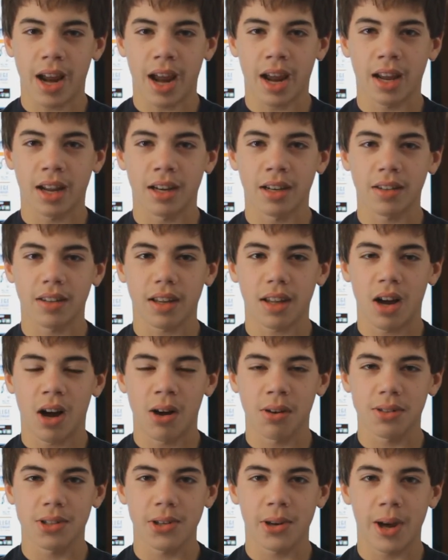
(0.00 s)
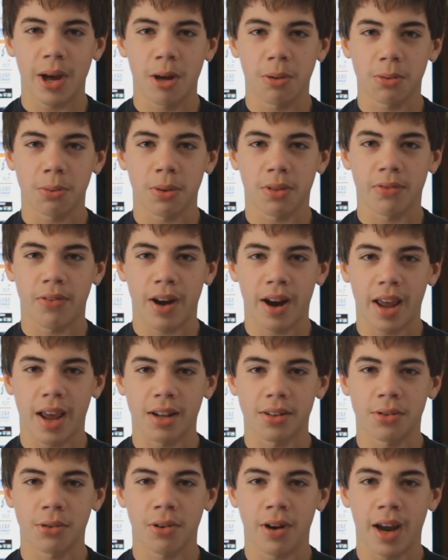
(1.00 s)
and also helps with
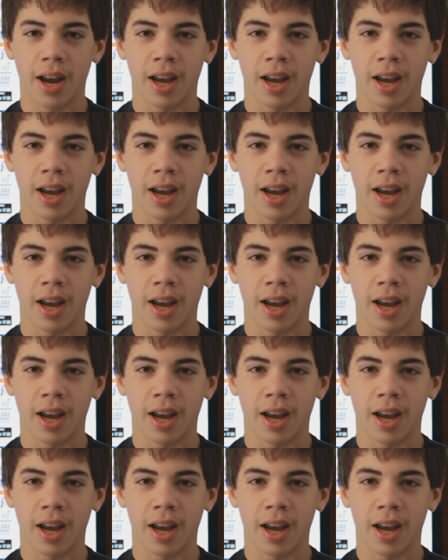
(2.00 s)
financial